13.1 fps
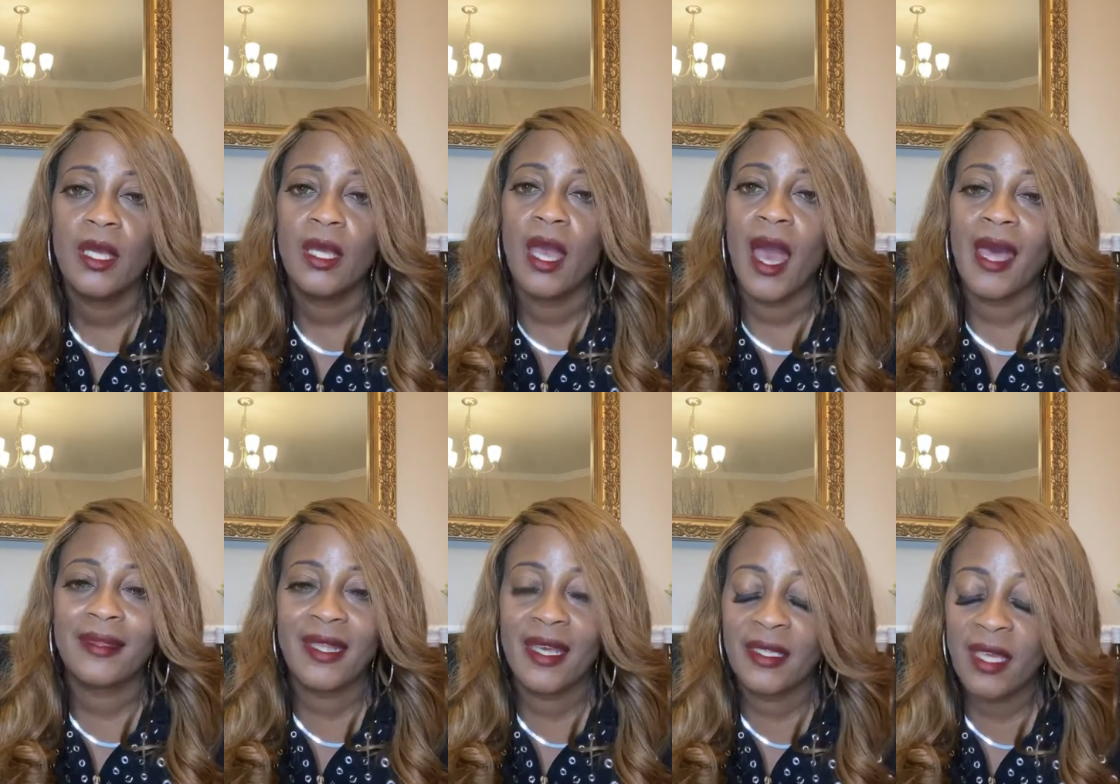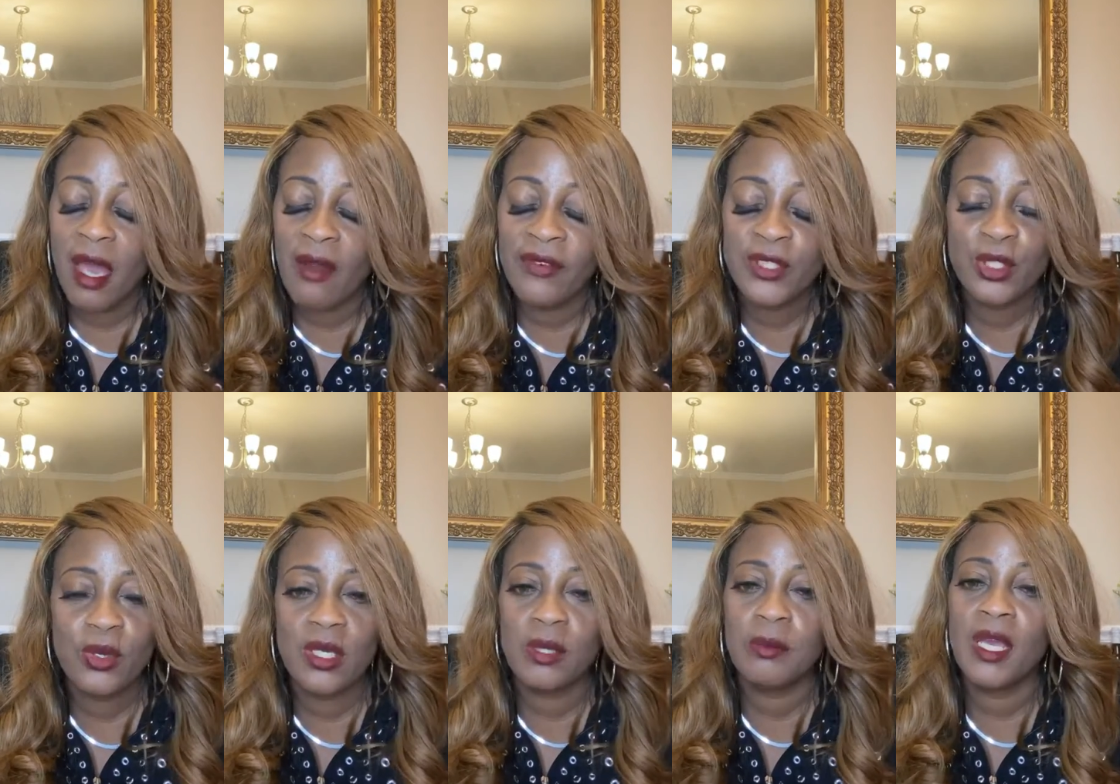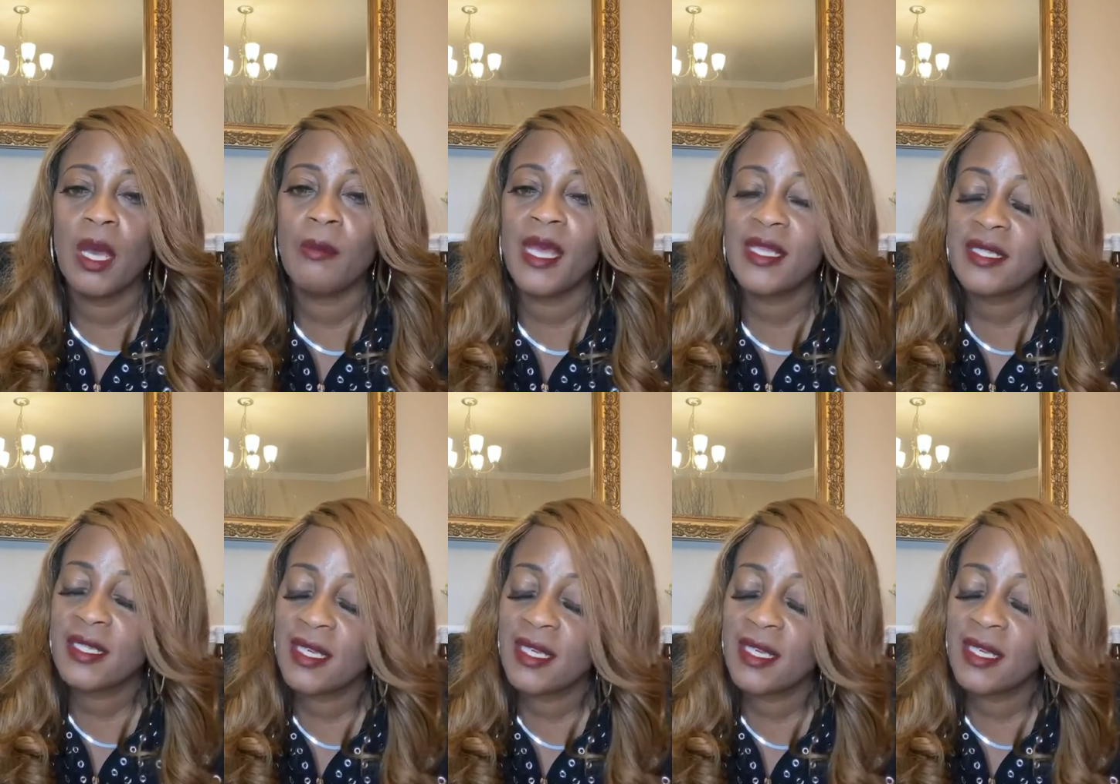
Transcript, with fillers: I thank y'all for joining me. I'm asking